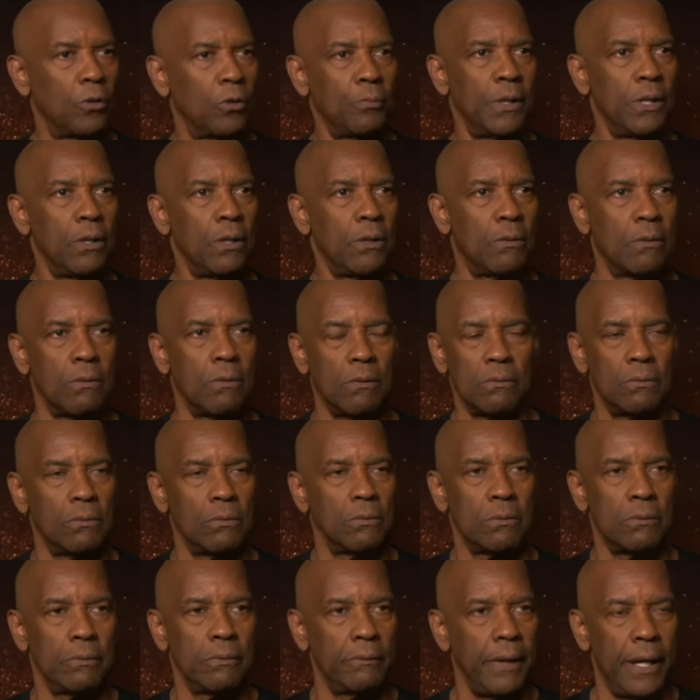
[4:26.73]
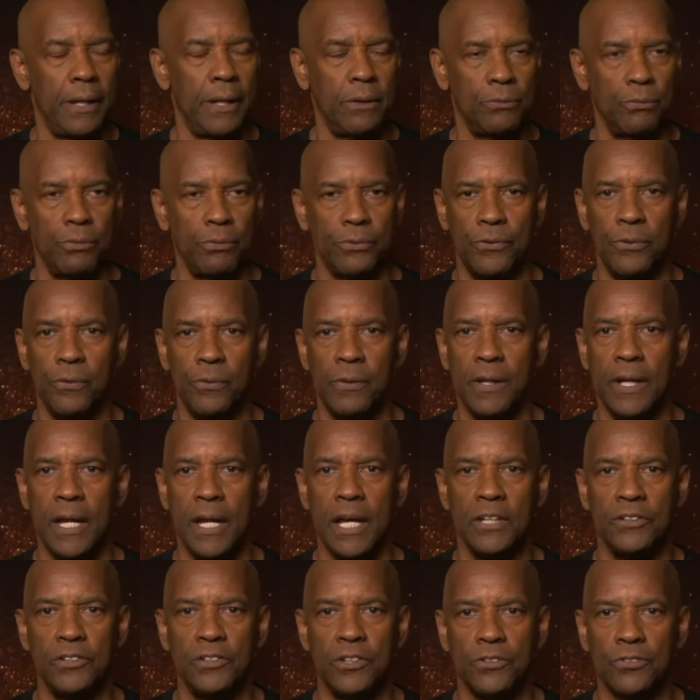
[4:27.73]
And here he
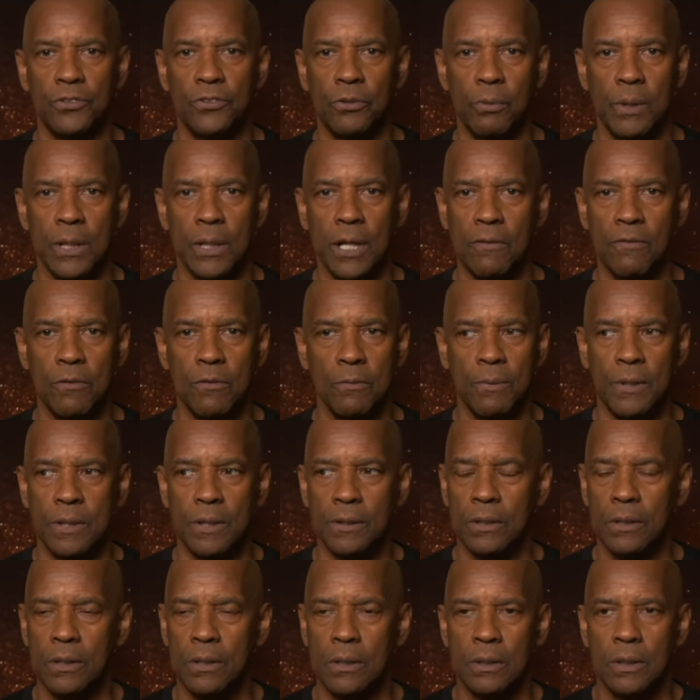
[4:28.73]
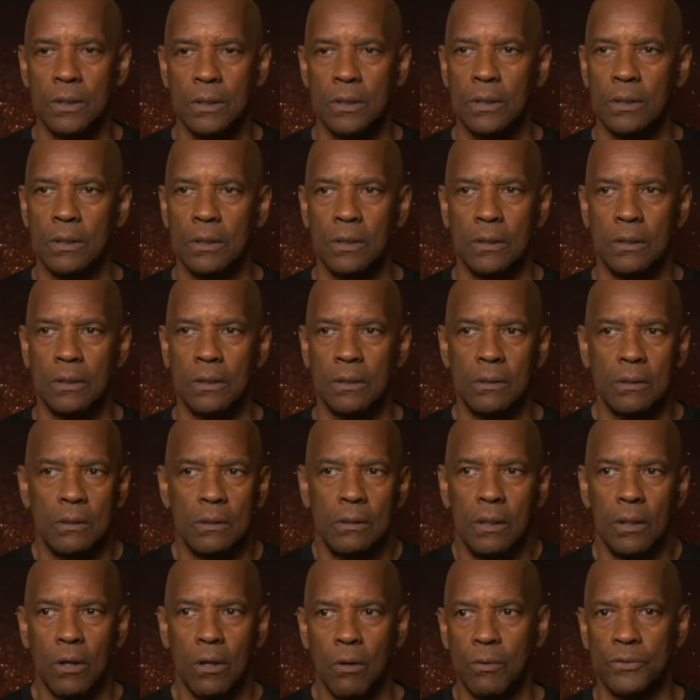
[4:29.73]
is yet again one of the
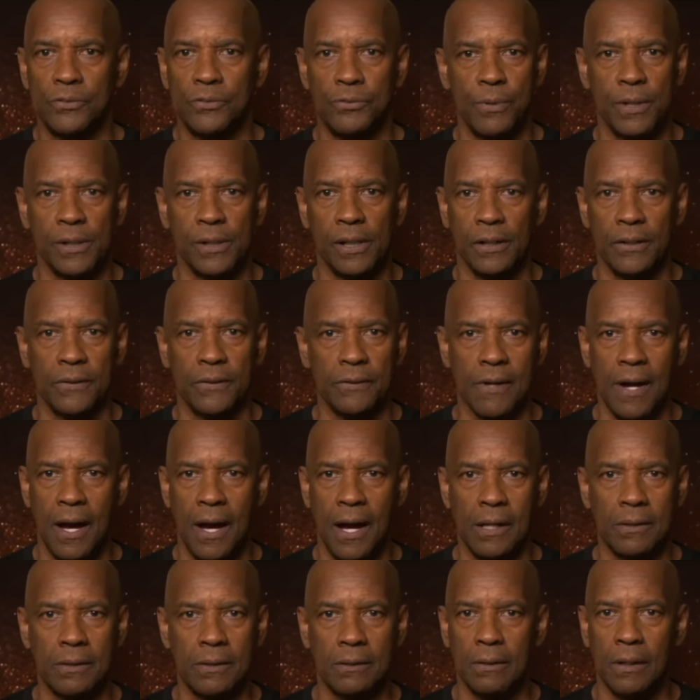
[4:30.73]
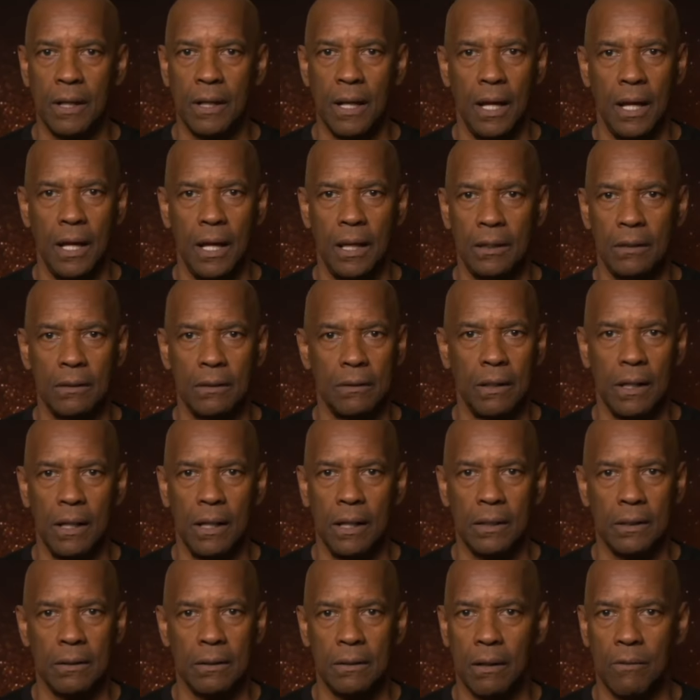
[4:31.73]
greatest actors you
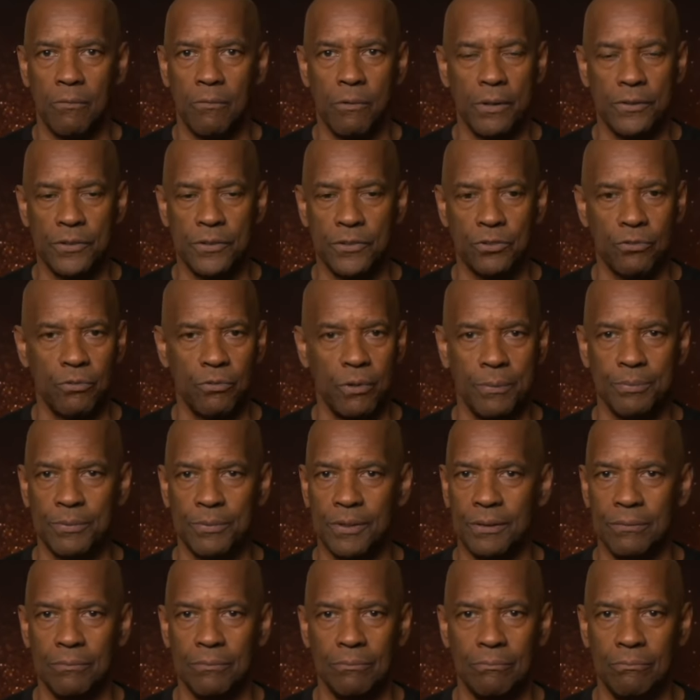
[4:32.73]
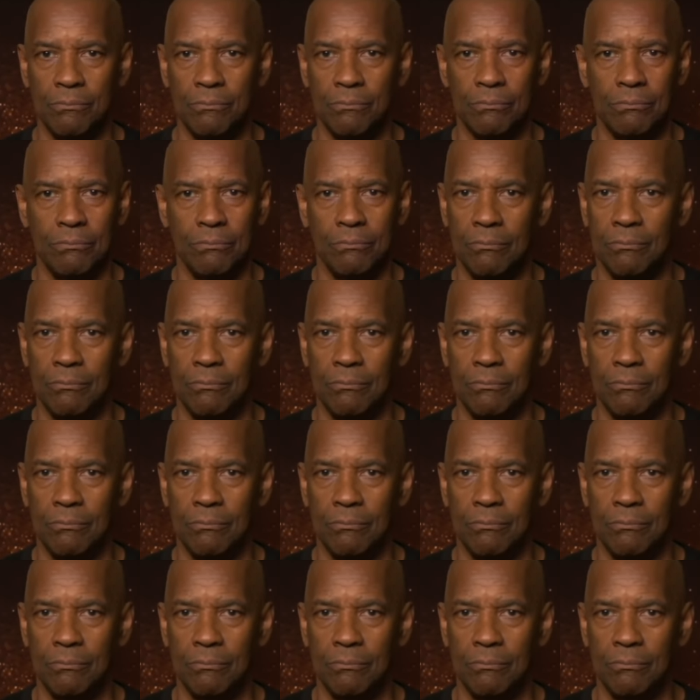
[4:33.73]
or screen has ever seen.